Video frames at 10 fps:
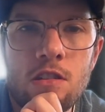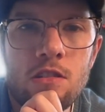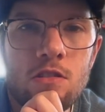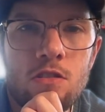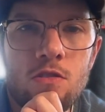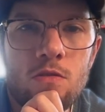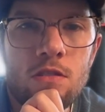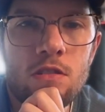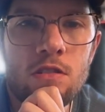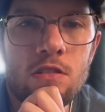No,
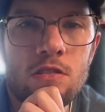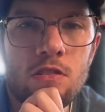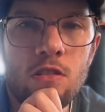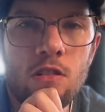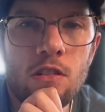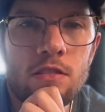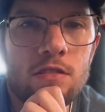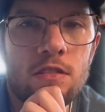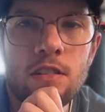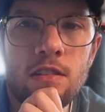it is not.
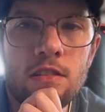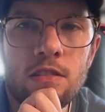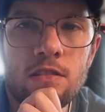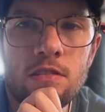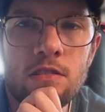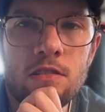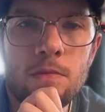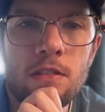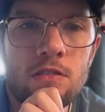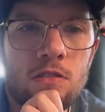See, this just
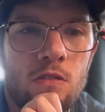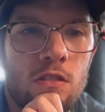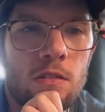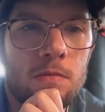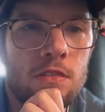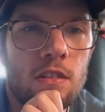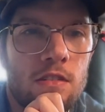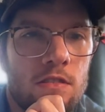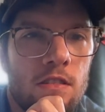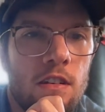makes no damn
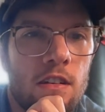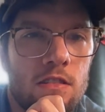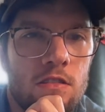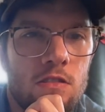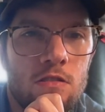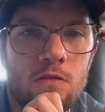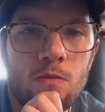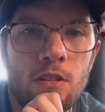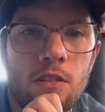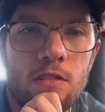sense. I
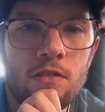swear.